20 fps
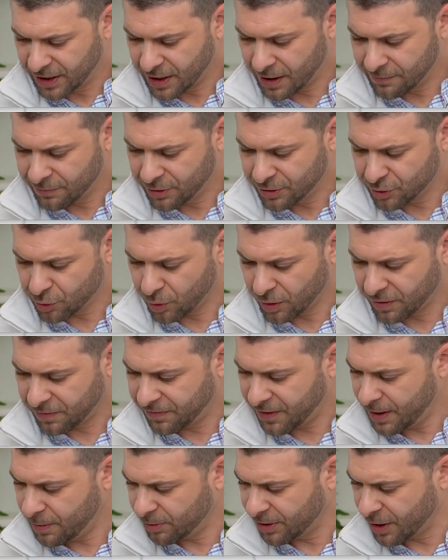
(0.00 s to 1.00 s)
coverage or a
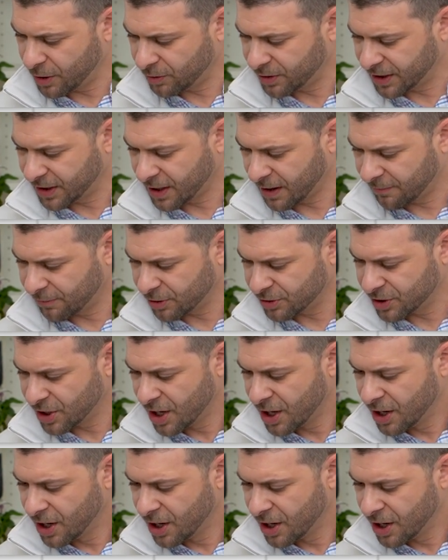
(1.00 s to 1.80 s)
family-only coverage.